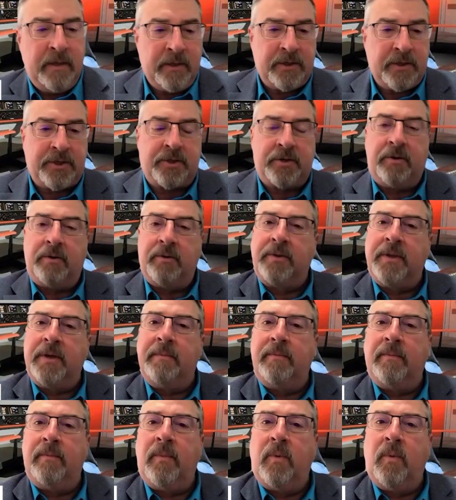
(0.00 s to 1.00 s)
show
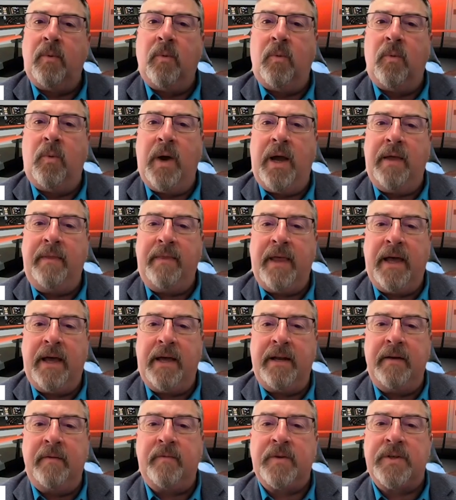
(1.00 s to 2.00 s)
them when that
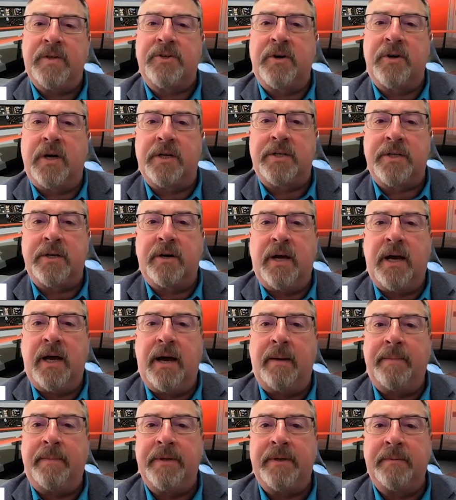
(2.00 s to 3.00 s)
infrastructure
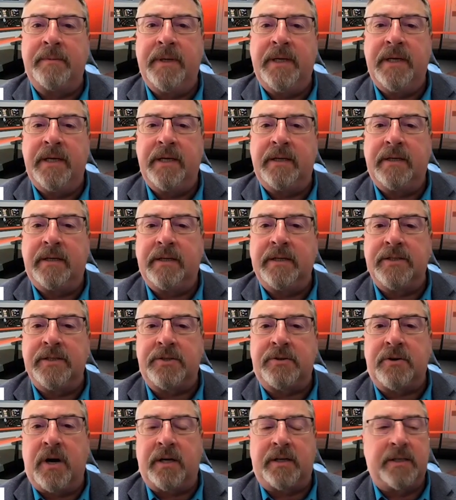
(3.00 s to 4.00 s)
happened to be
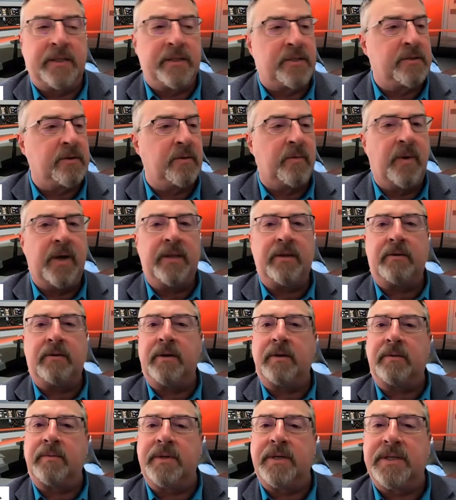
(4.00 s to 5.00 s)
constructed. So whether
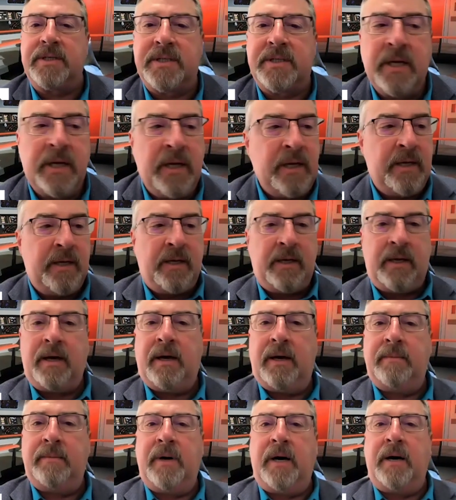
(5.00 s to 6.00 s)
it was
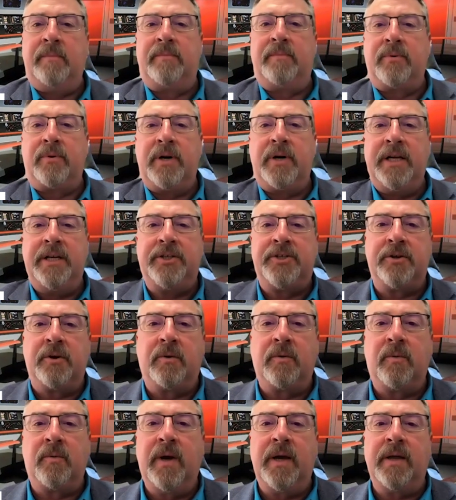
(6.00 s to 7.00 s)
um, a bridge or
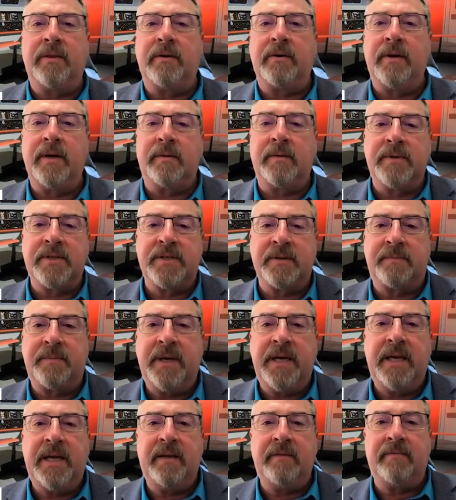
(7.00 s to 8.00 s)
whether it was a
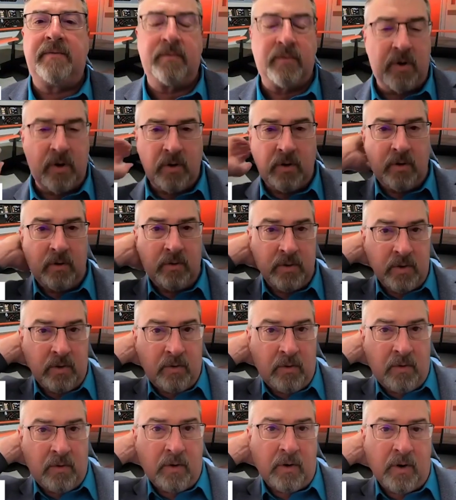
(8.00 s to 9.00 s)
paved road
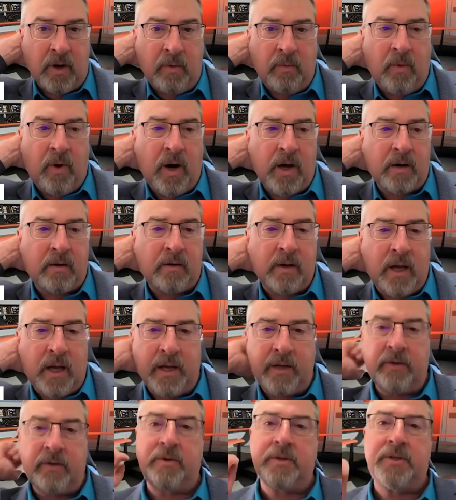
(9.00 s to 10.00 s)
or a water
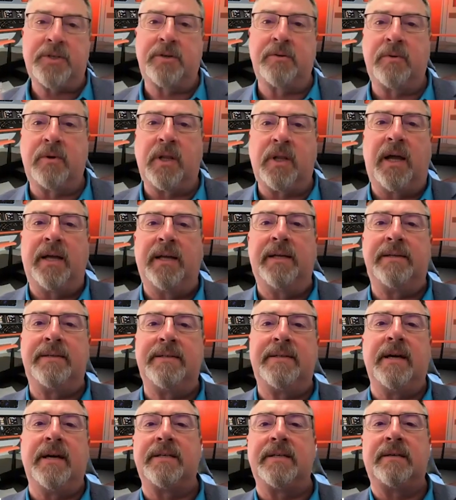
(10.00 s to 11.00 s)
line or a sewer line, it
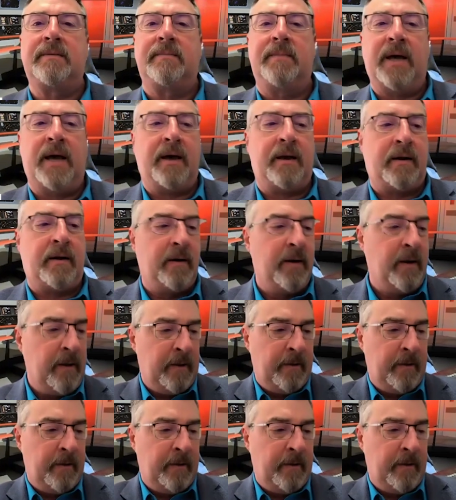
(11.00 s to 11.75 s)
doesn't matter.